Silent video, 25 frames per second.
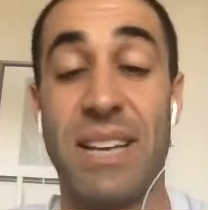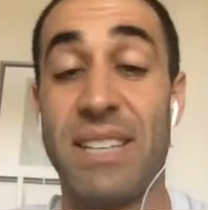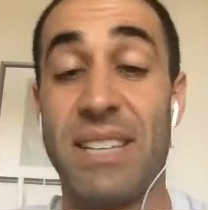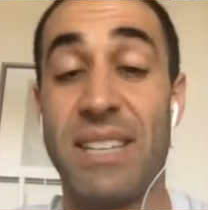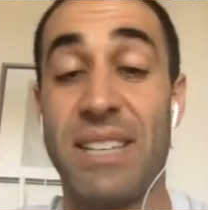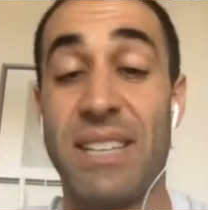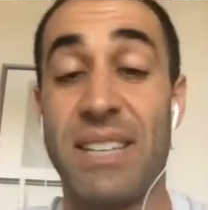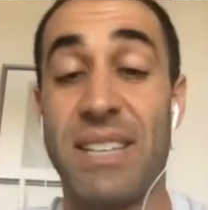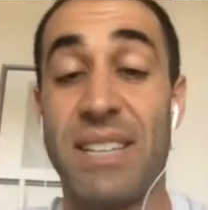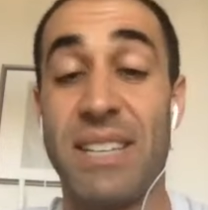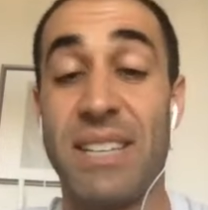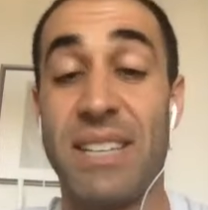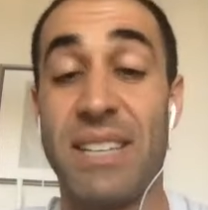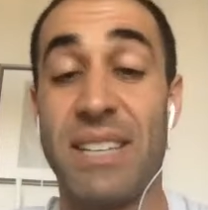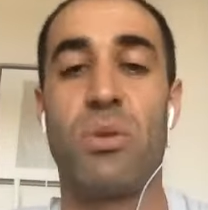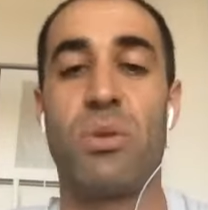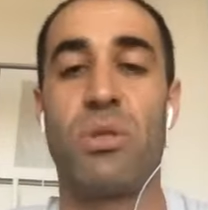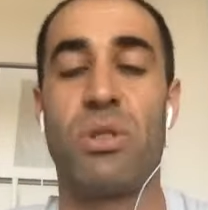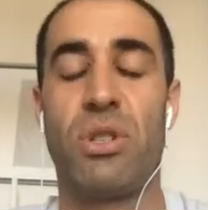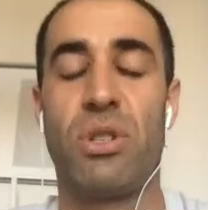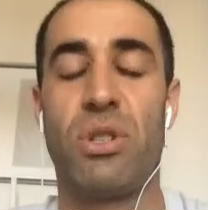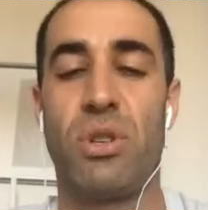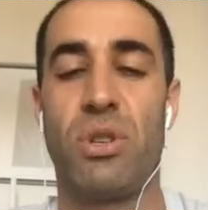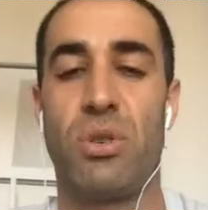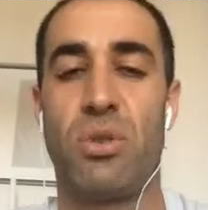
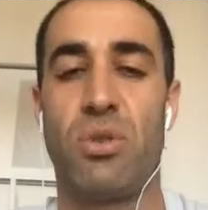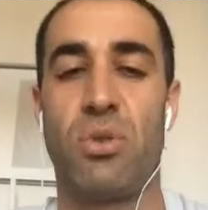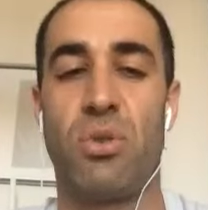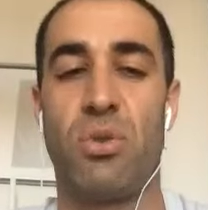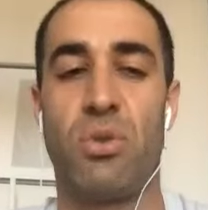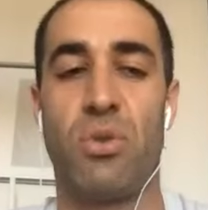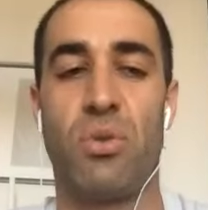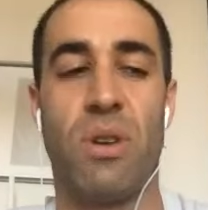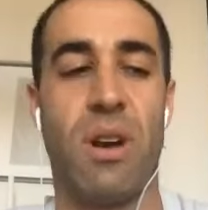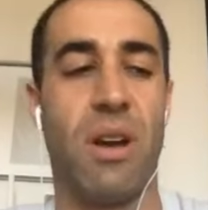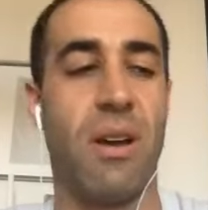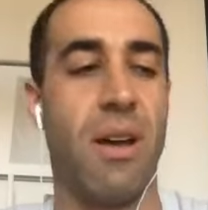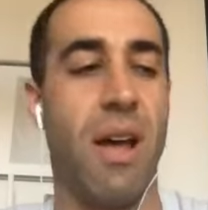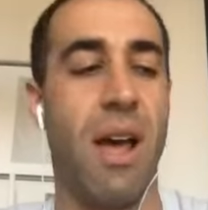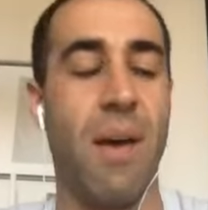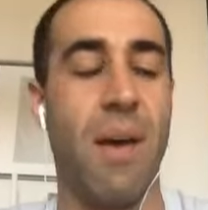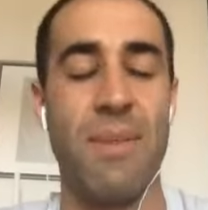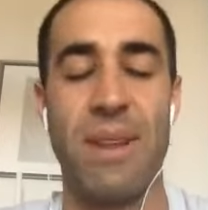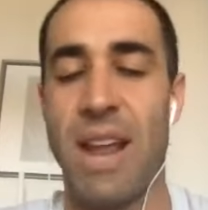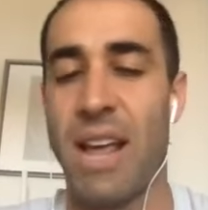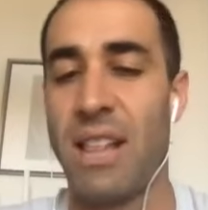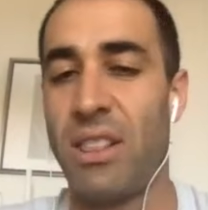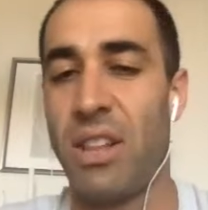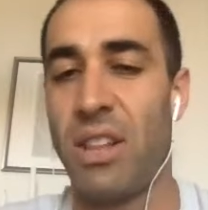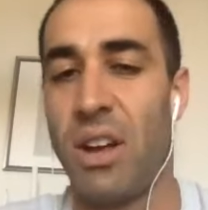now to
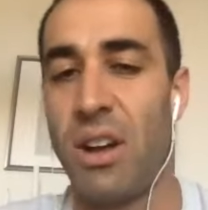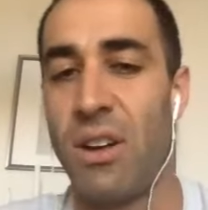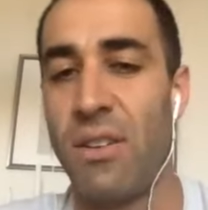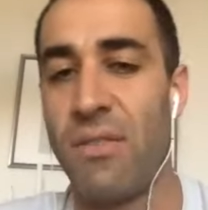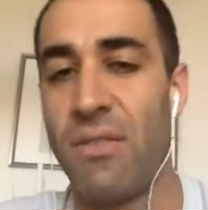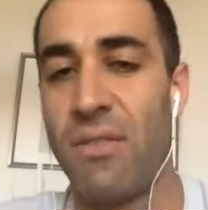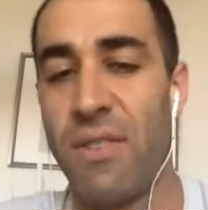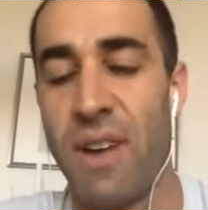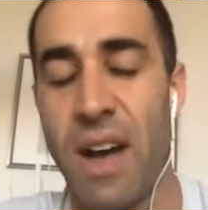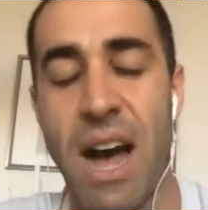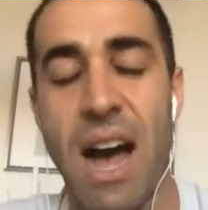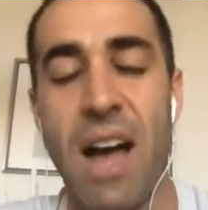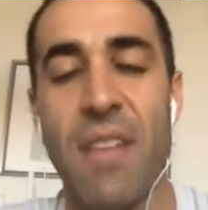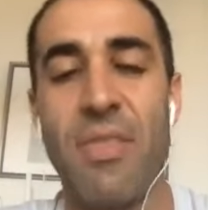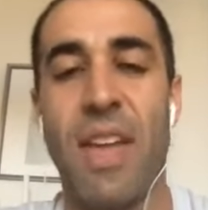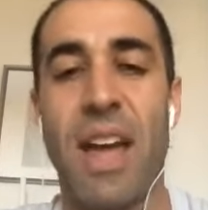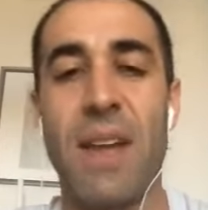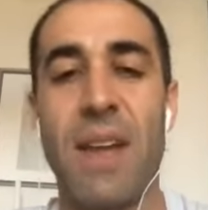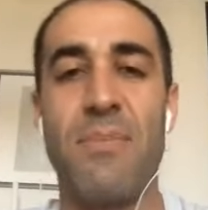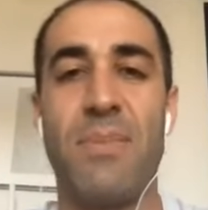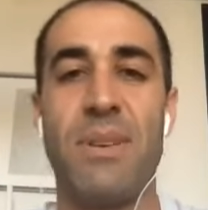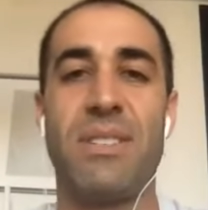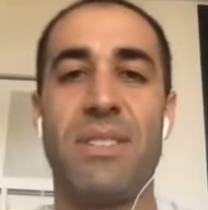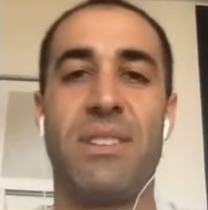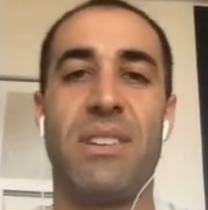i mean i love
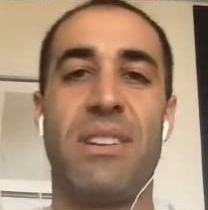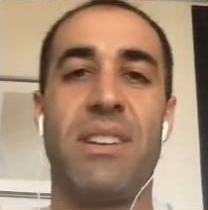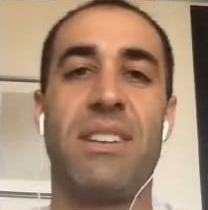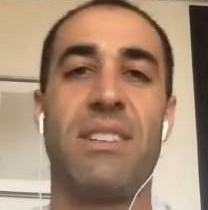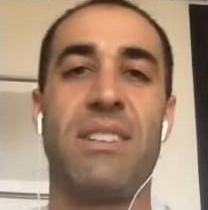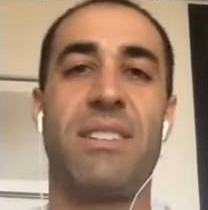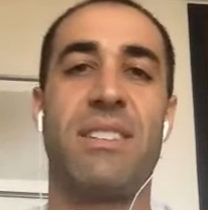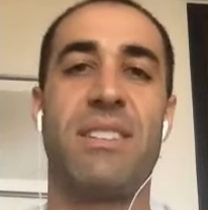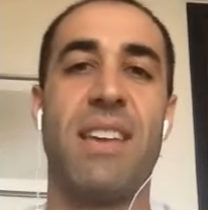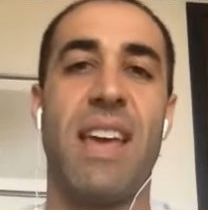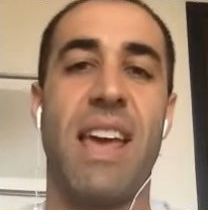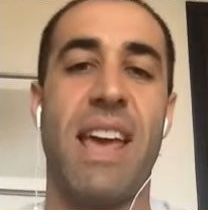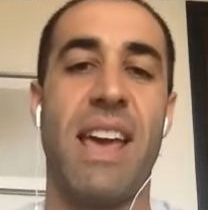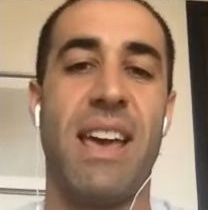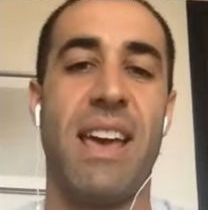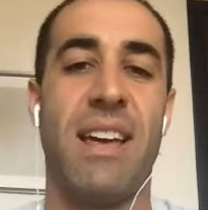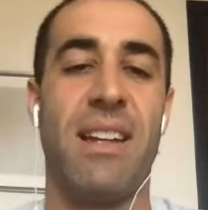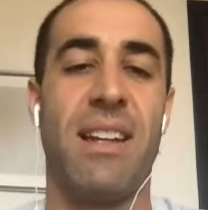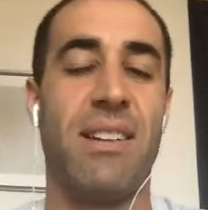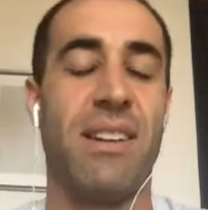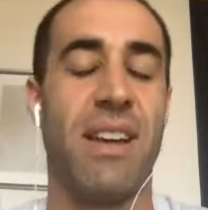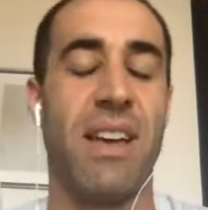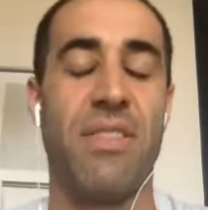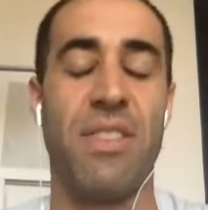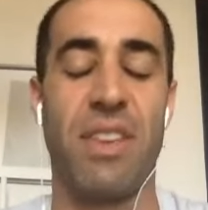online business
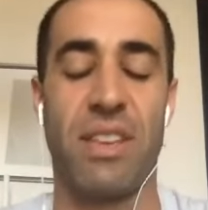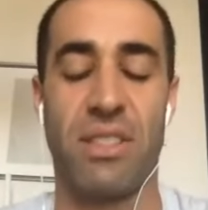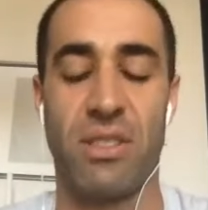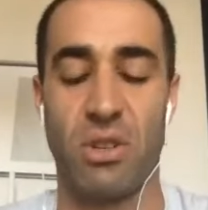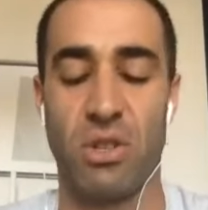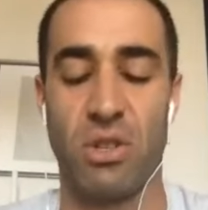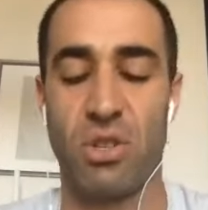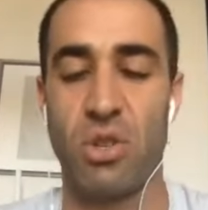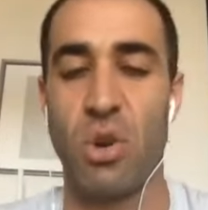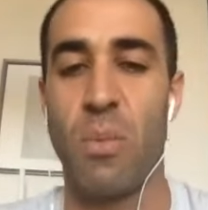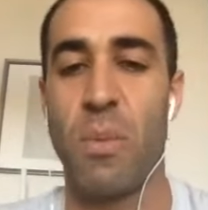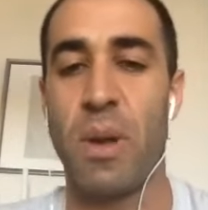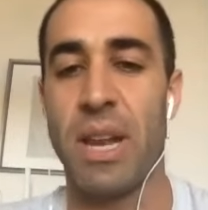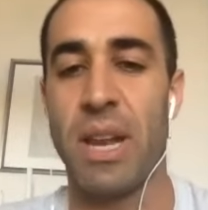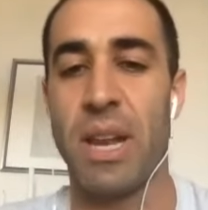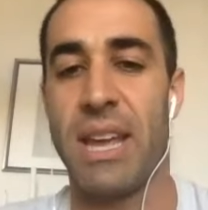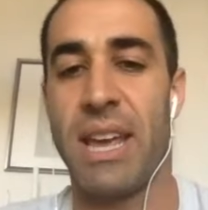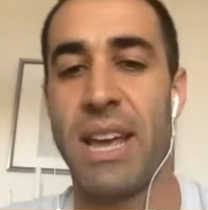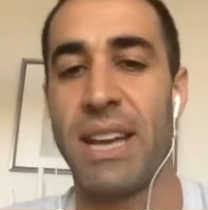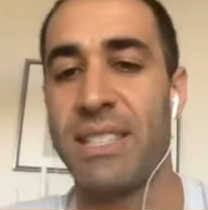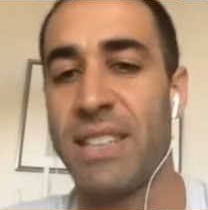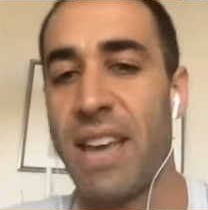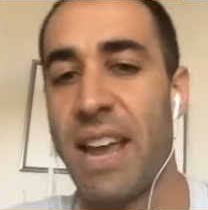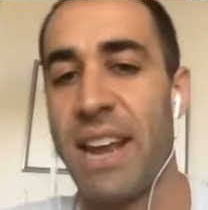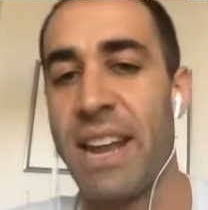and i think there's so
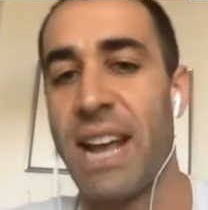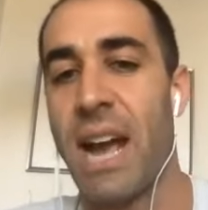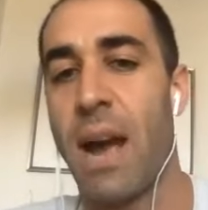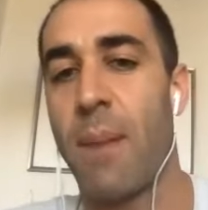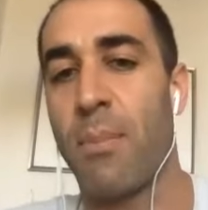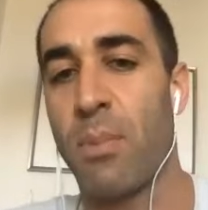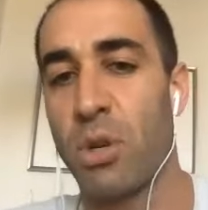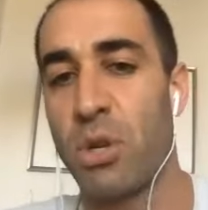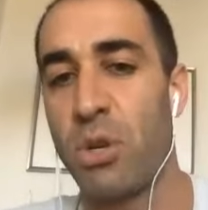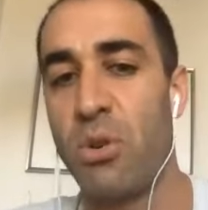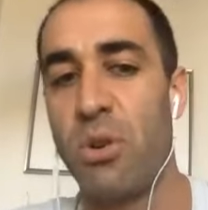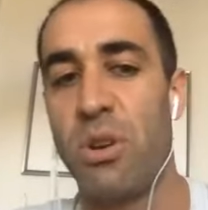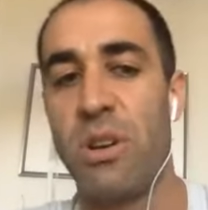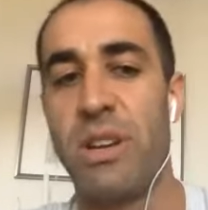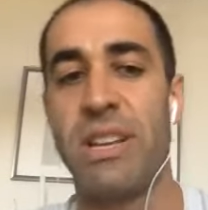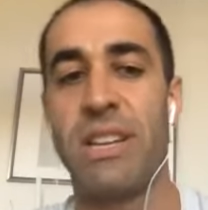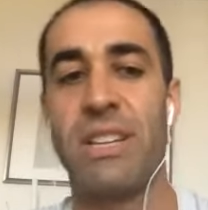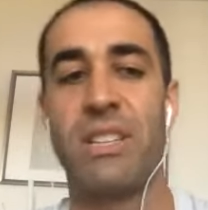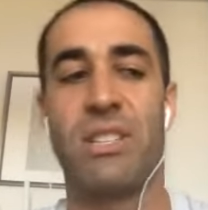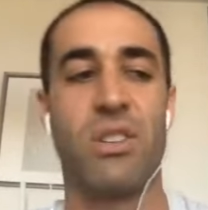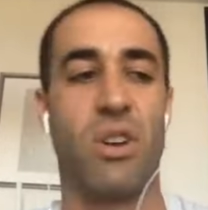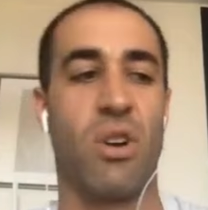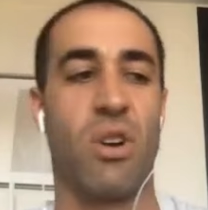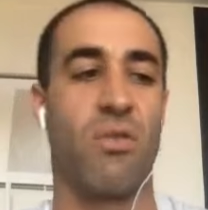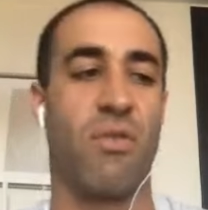many exciting
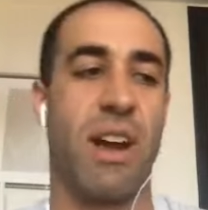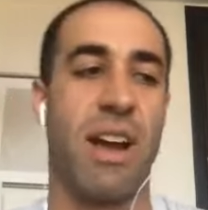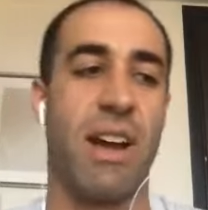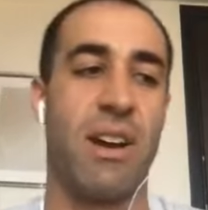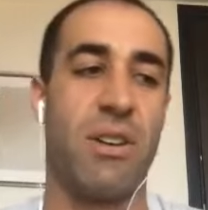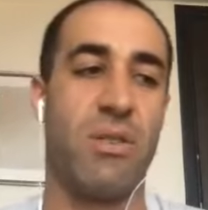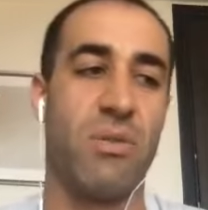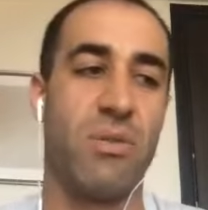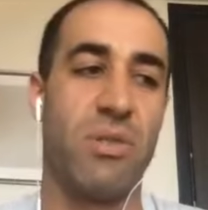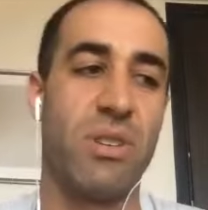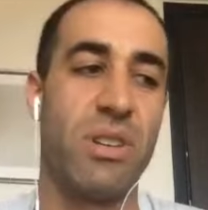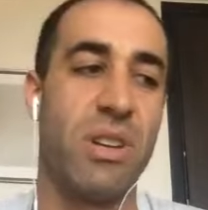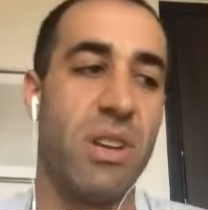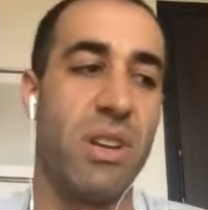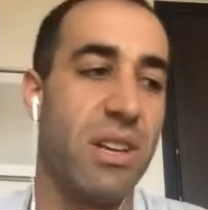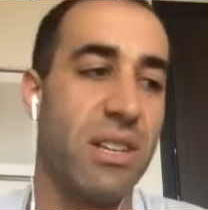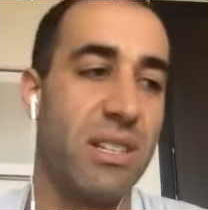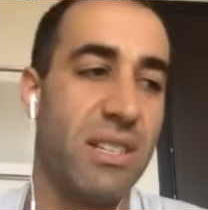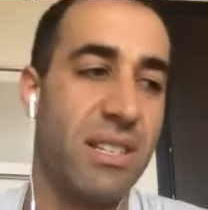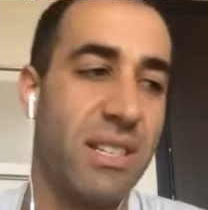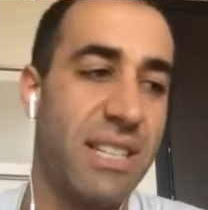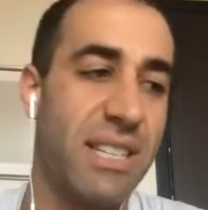opportunities around